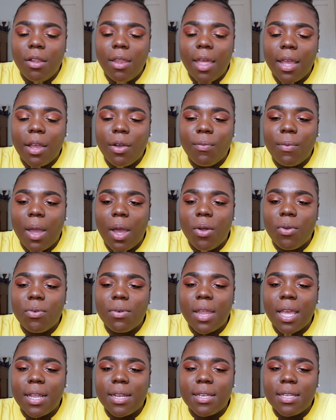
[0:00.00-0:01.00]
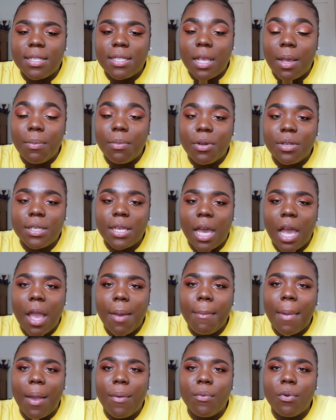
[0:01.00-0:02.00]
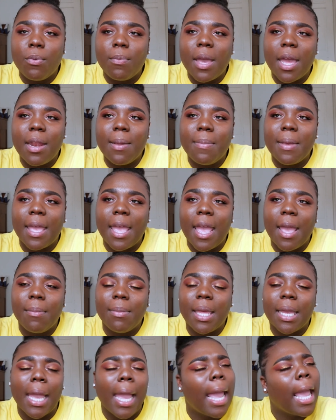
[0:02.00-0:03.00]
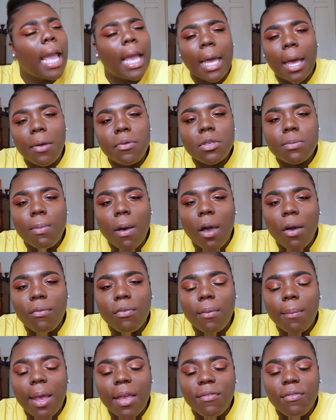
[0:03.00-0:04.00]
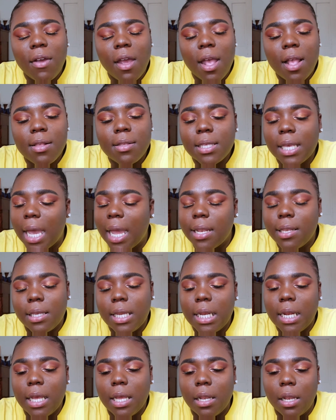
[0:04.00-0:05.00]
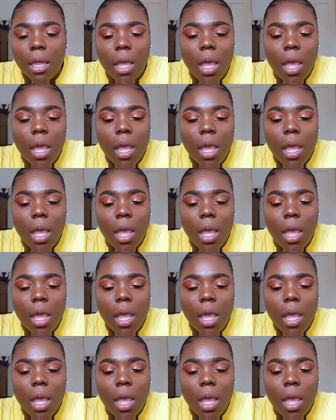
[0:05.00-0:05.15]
around December time, my room kind of became like a hangout spot for my friends. I didn't